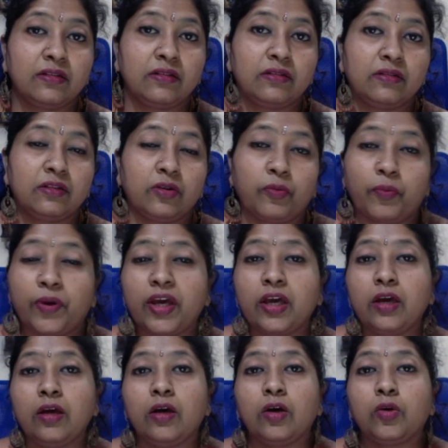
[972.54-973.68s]
the way
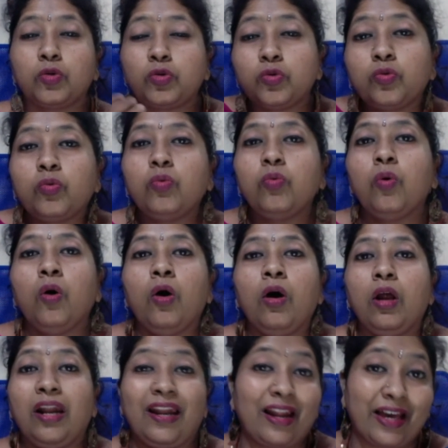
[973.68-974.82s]
you
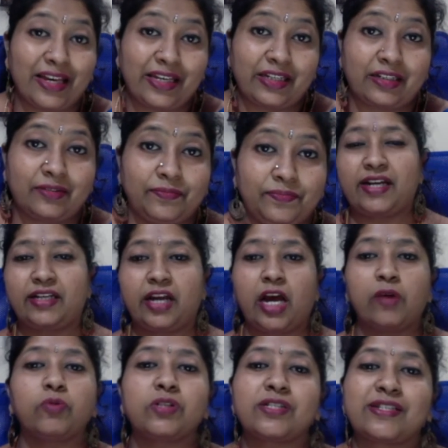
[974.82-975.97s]
like. I
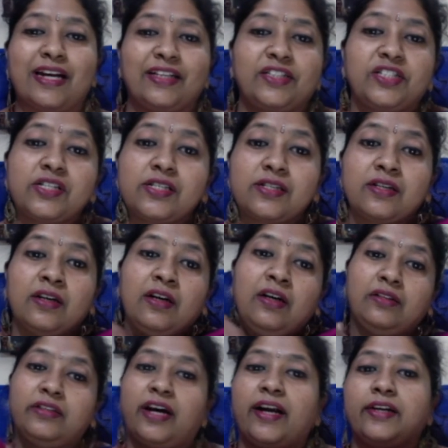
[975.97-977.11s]
would suggest
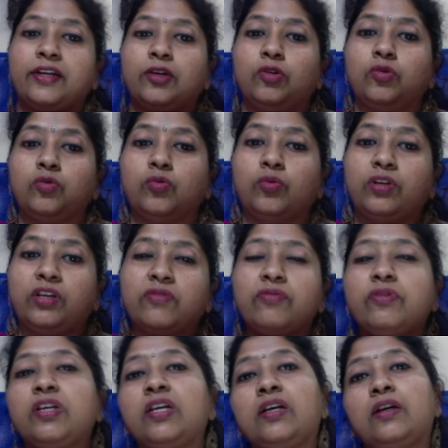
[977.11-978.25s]
that you give
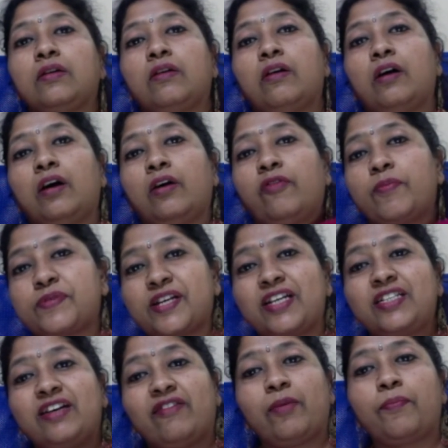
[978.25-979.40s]
the website
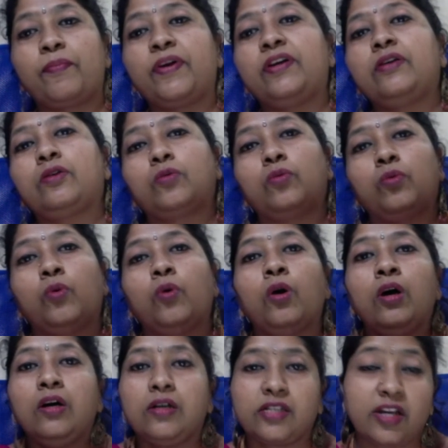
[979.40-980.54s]
development to
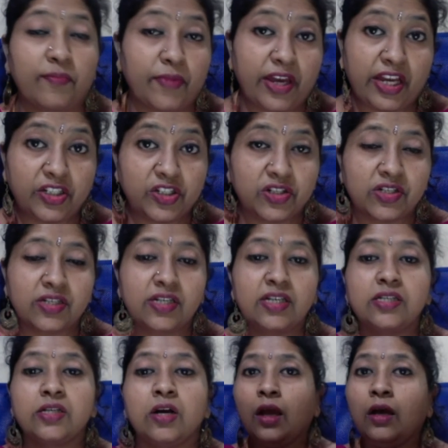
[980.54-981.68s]
some
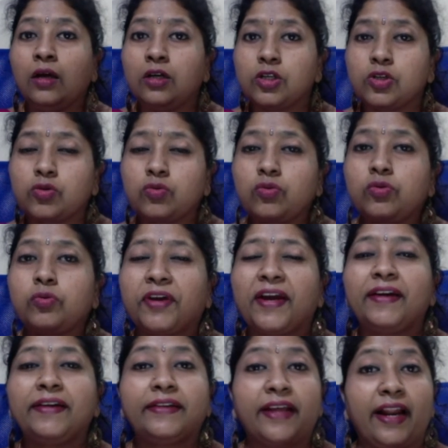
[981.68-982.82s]
agencies, so you can
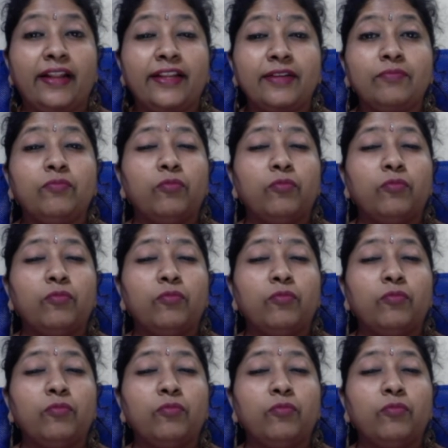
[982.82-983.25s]
tell them